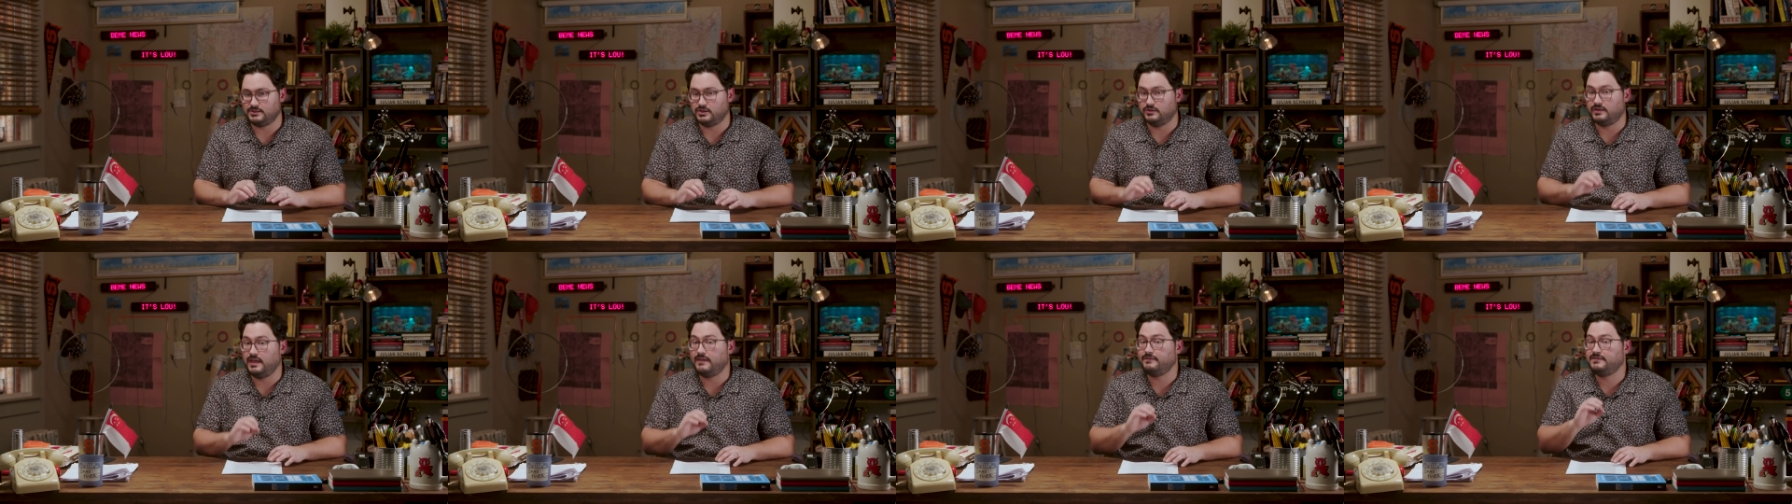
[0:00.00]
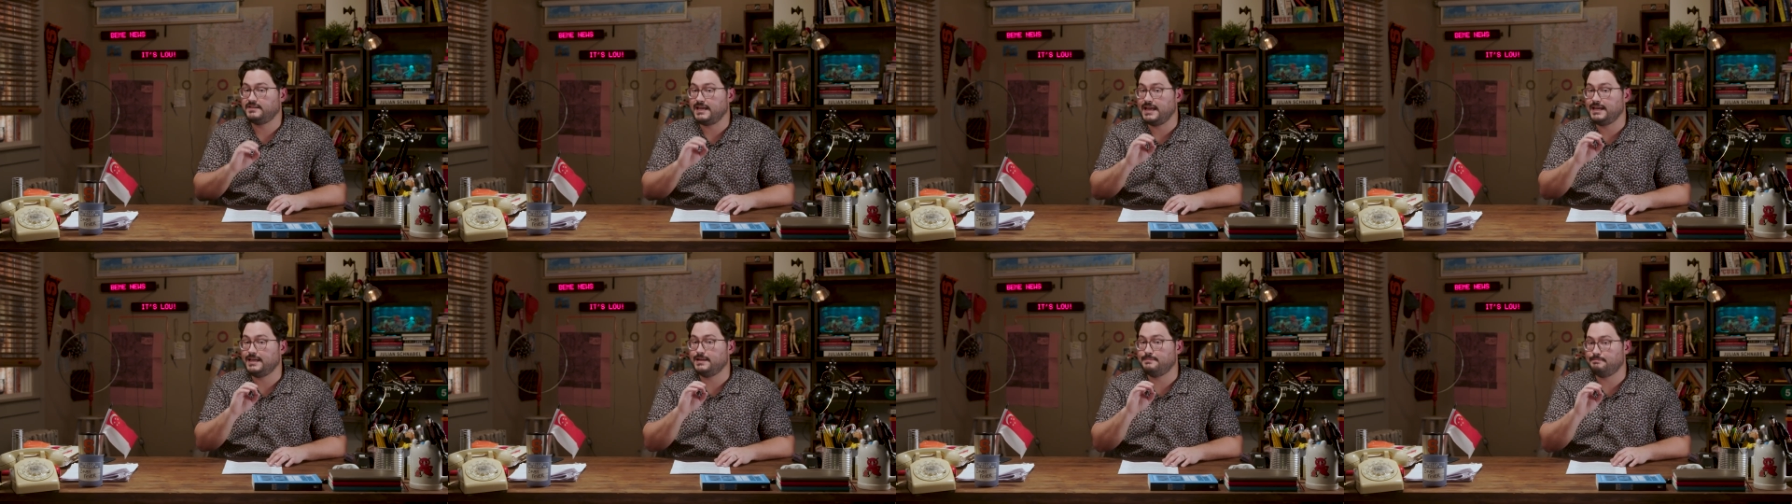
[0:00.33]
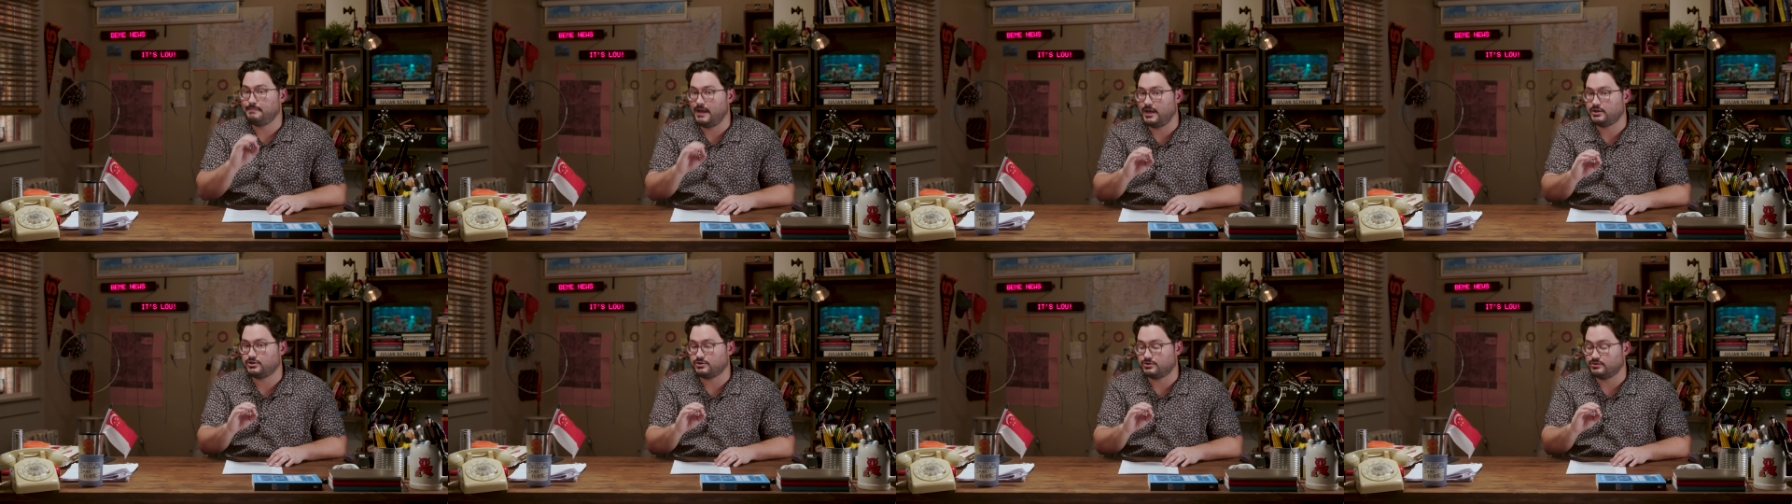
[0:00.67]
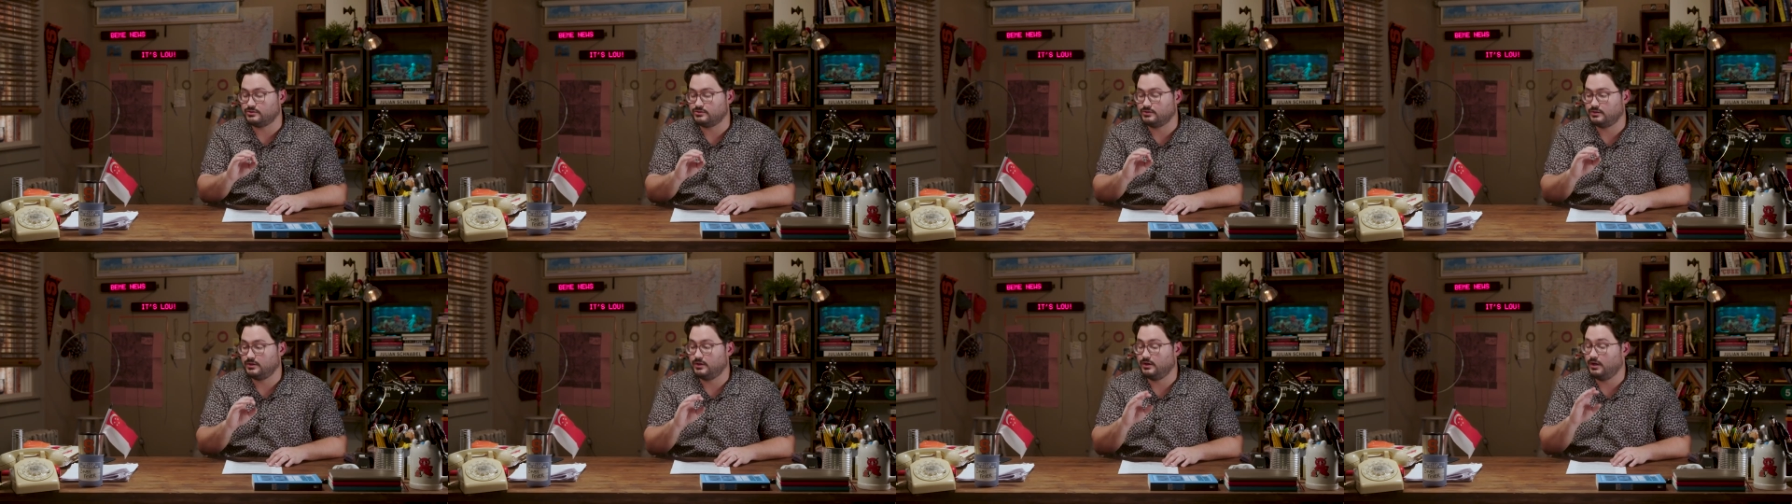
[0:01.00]
so they've taken
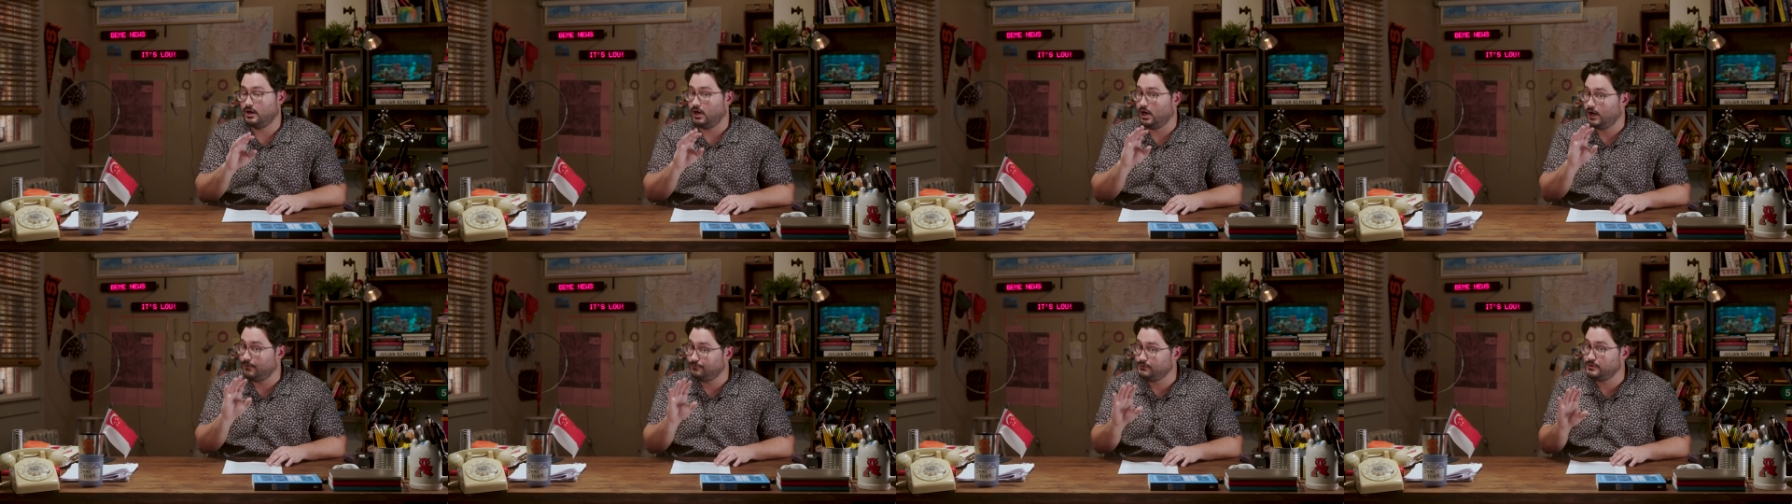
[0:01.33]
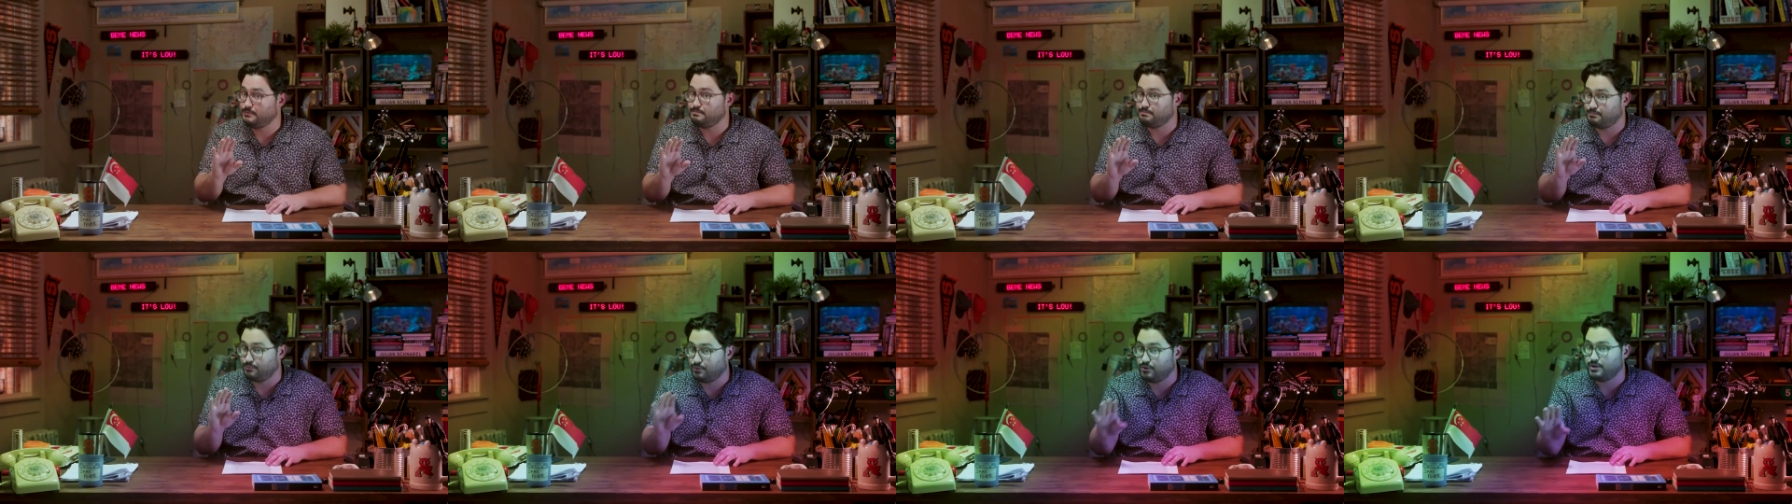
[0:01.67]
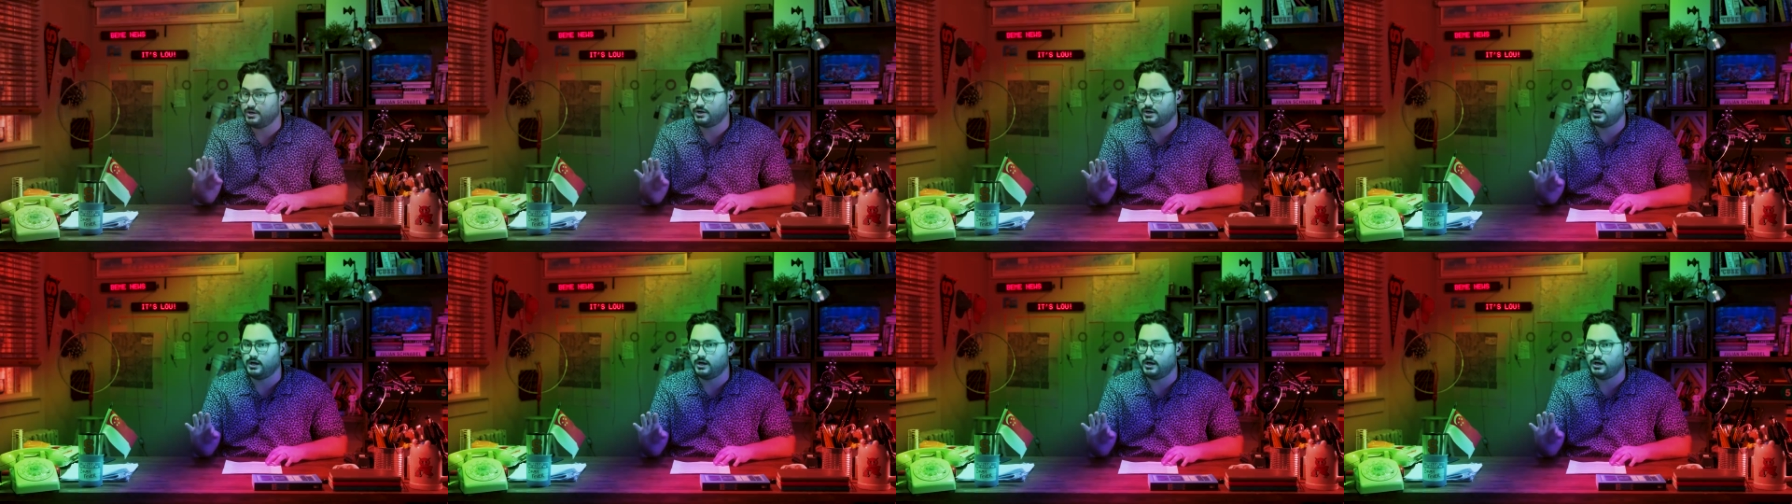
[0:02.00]
measures often pretty